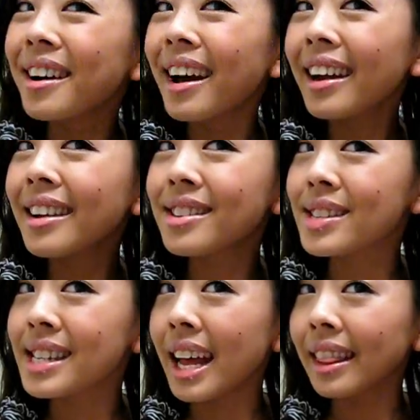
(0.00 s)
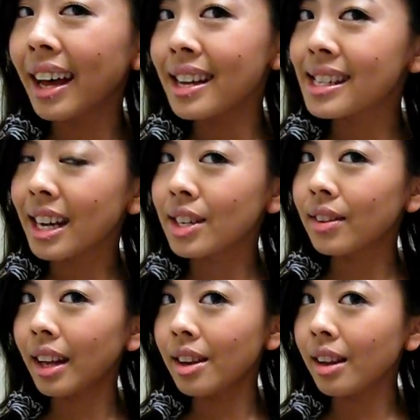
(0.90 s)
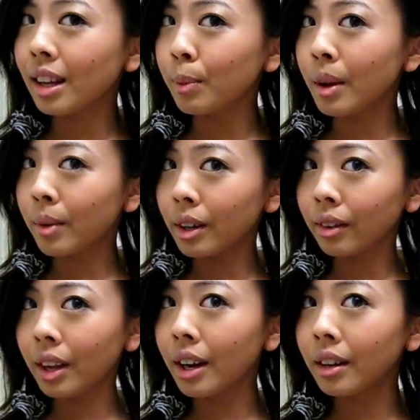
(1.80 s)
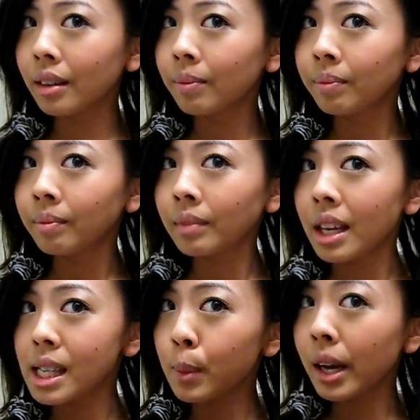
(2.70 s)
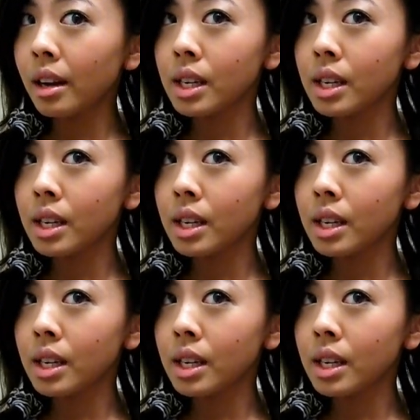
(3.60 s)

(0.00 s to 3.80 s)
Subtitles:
Go ahead and just take that section that you clipped up earlier, split it